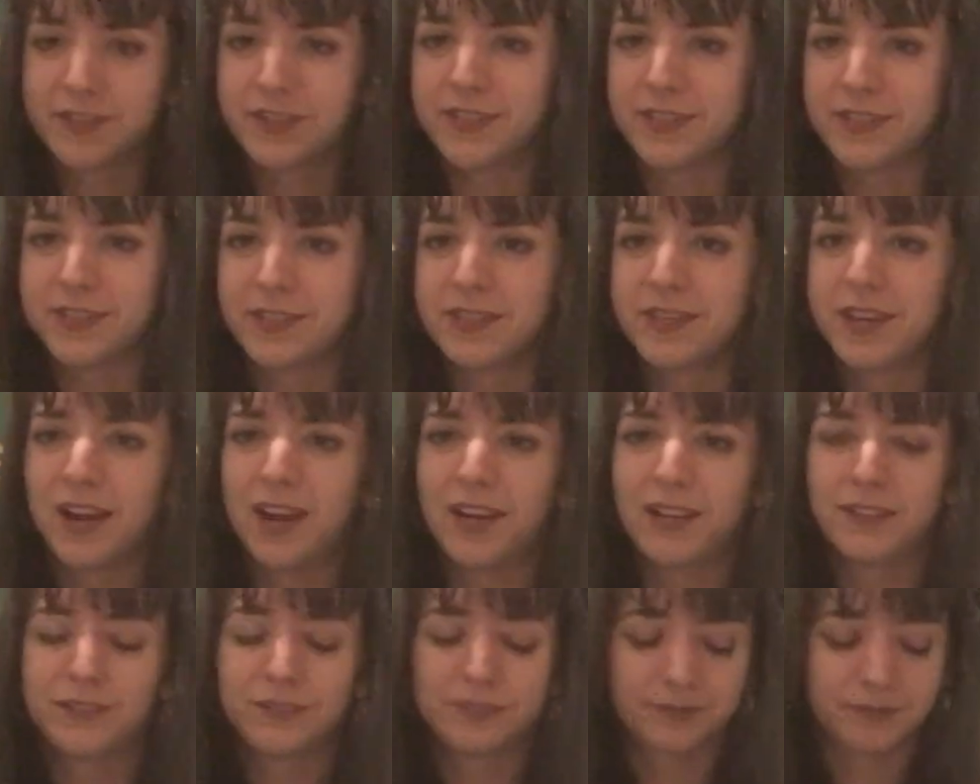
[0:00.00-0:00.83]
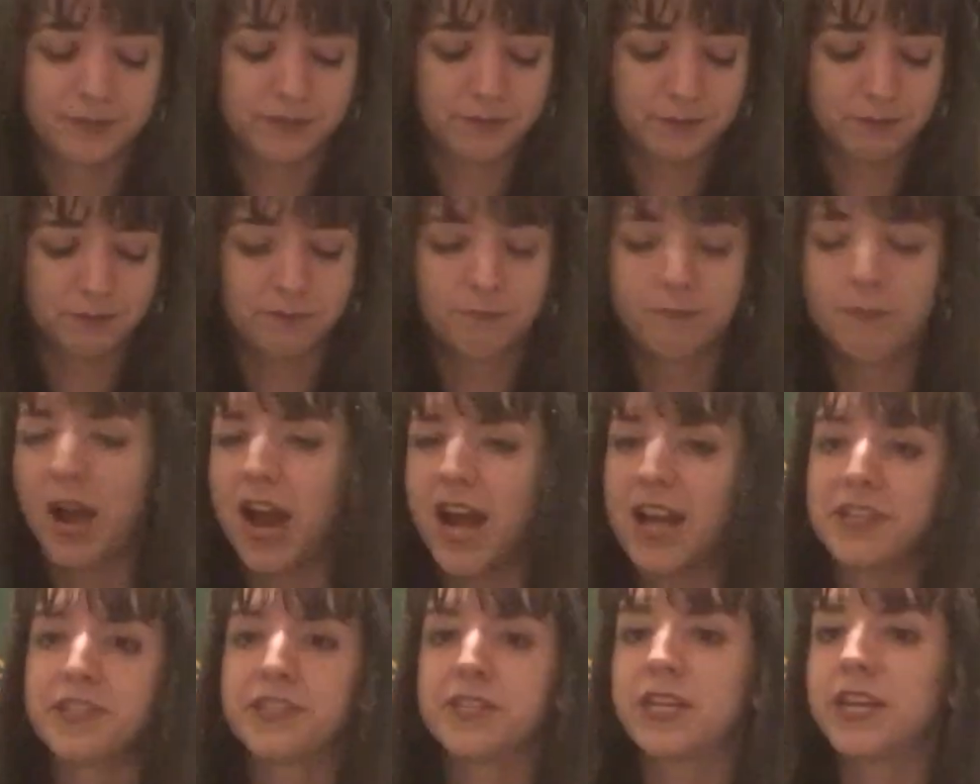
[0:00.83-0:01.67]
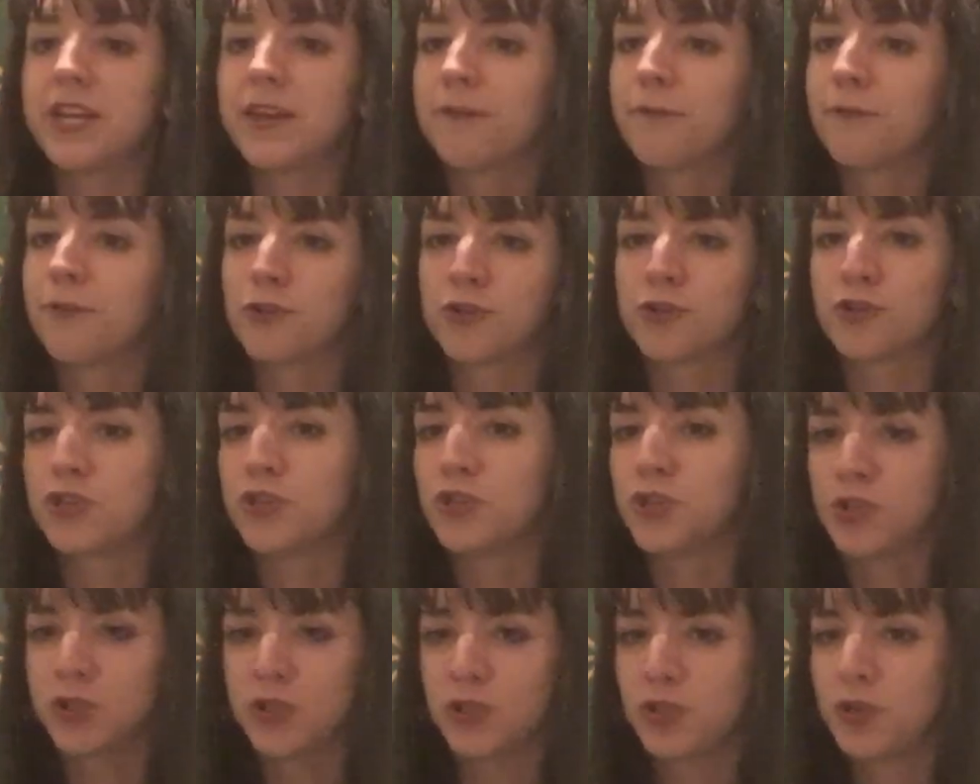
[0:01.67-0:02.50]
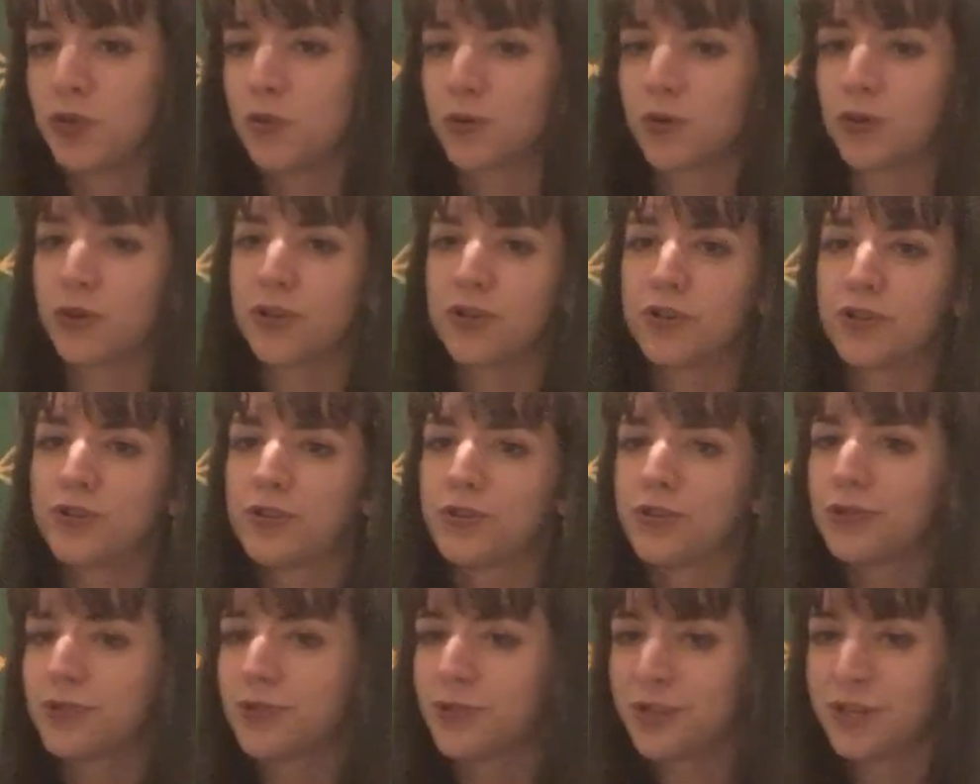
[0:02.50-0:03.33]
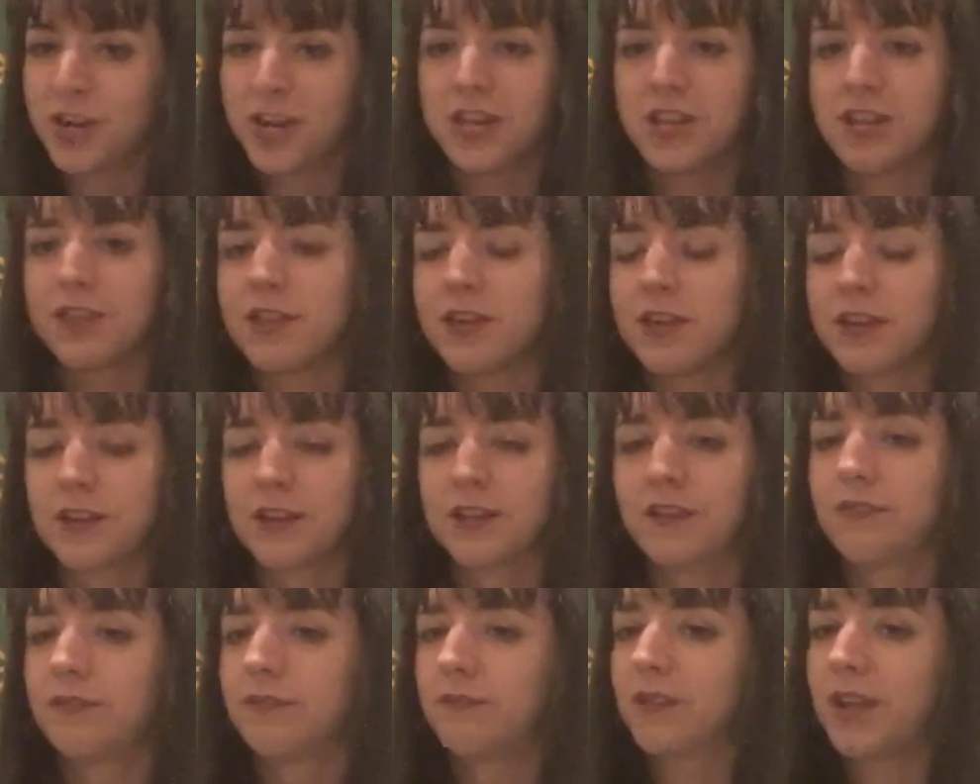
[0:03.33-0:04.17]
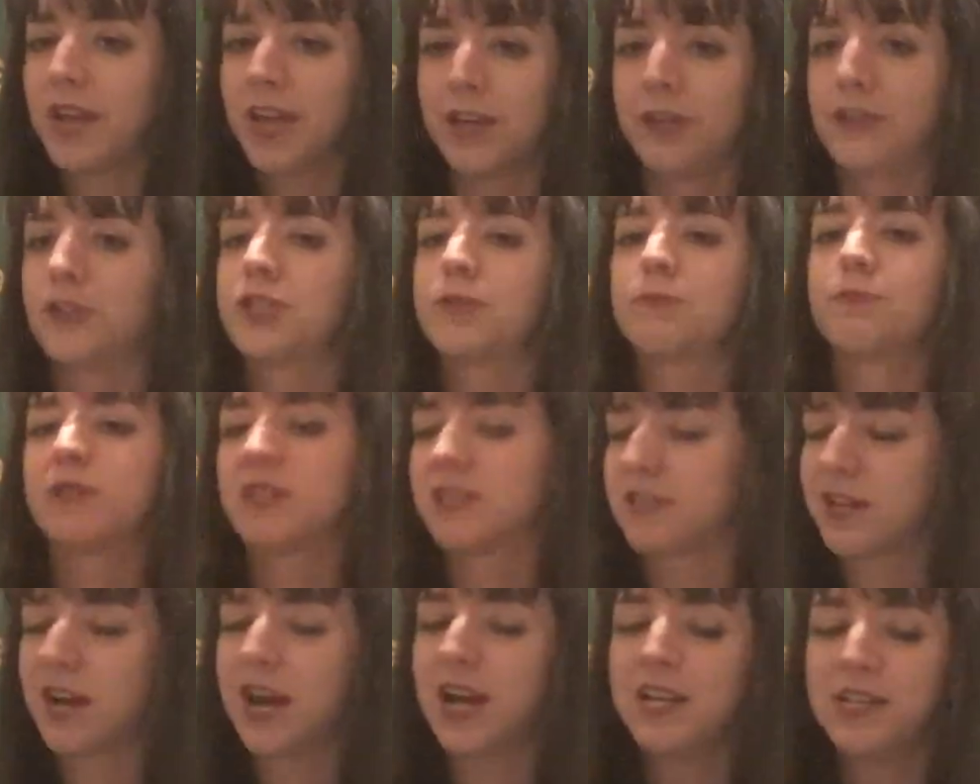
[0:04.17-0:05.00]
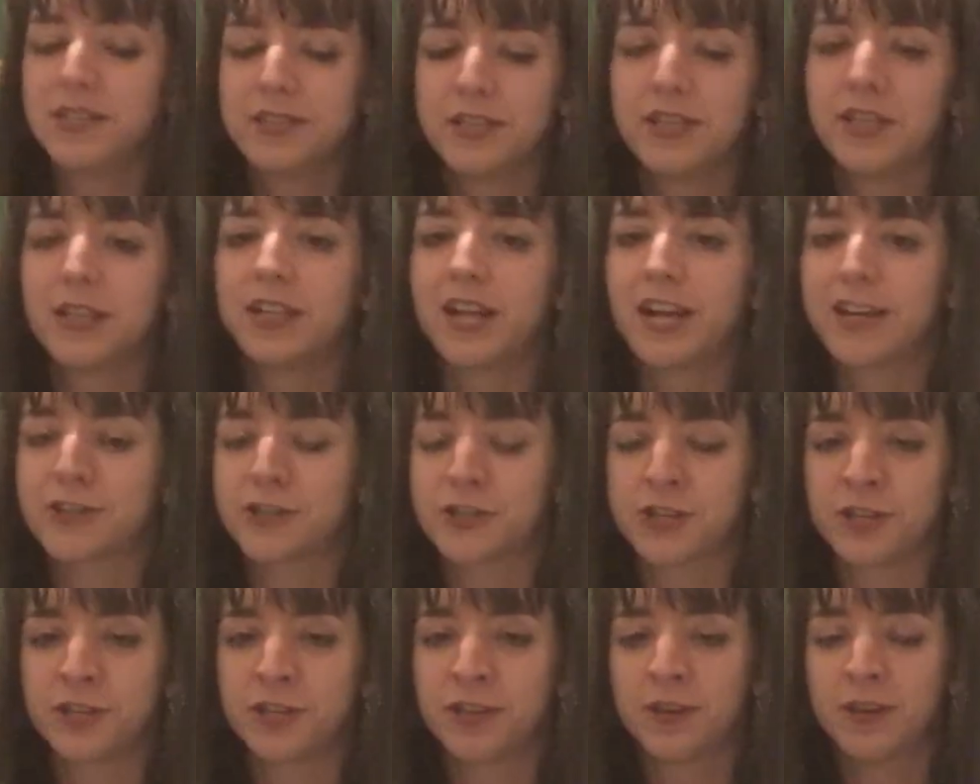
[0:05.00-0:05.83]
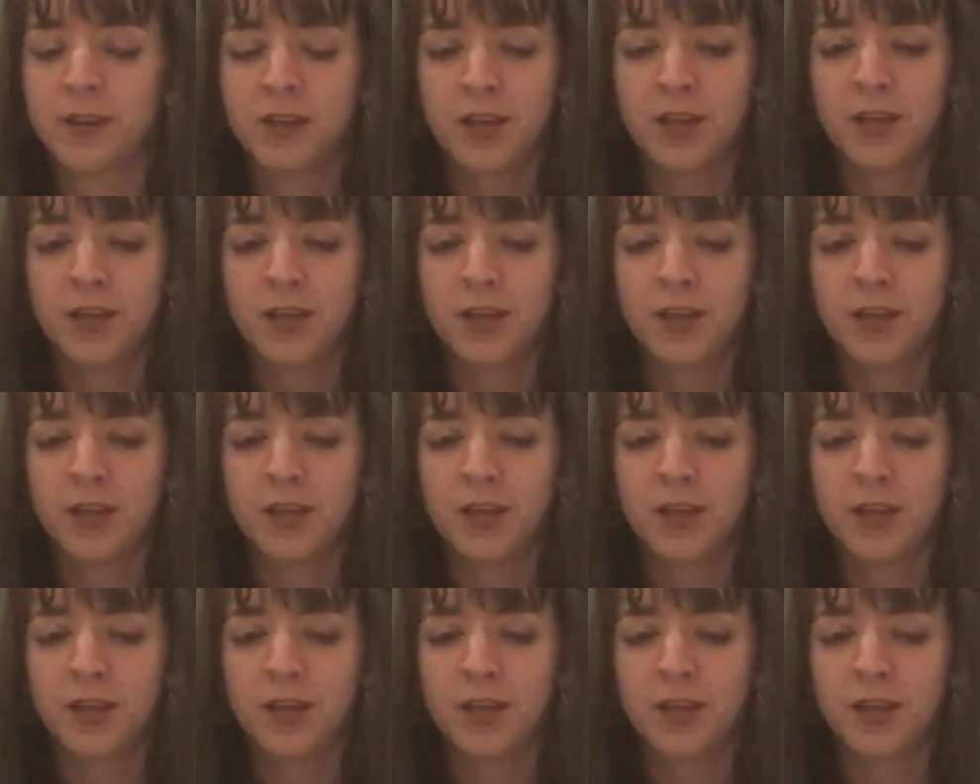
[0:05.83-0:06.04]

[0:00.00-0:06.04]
It's not my team versus yours and anything else besides the election.